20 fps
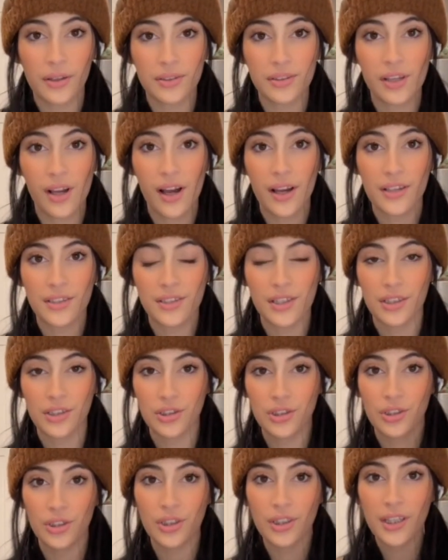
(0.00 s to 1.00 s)
sauce.
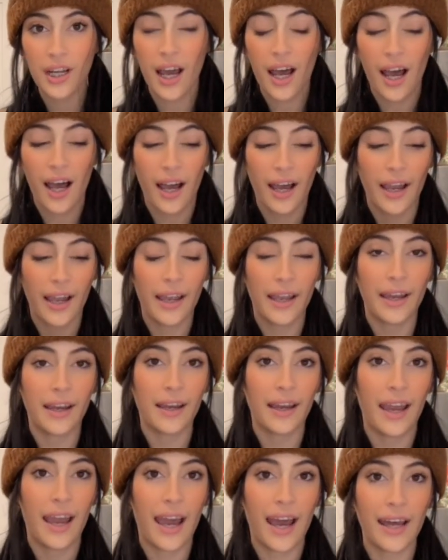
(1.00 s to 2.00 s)
Should I
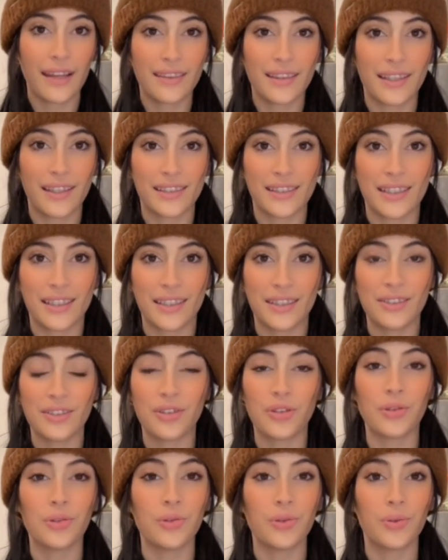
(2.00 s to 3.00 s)
add this
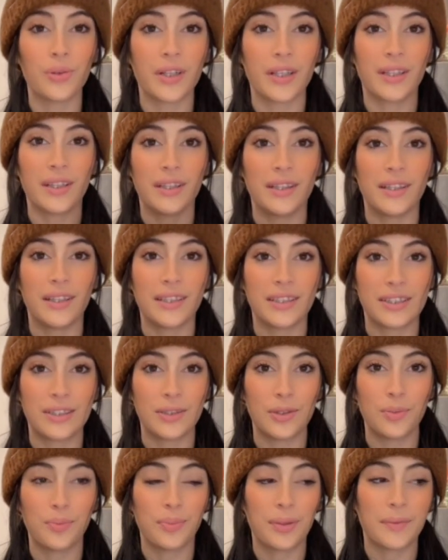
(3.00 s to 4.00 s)
into the
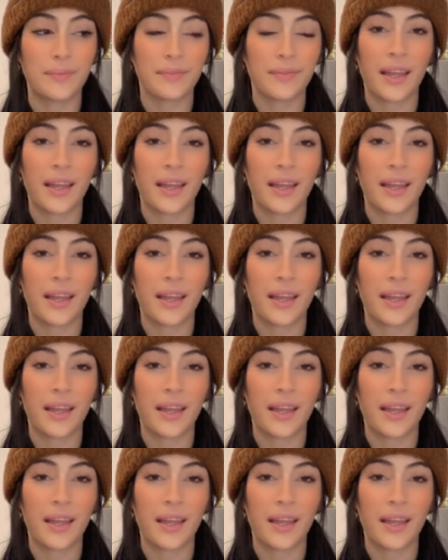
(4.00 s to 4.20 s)
soup?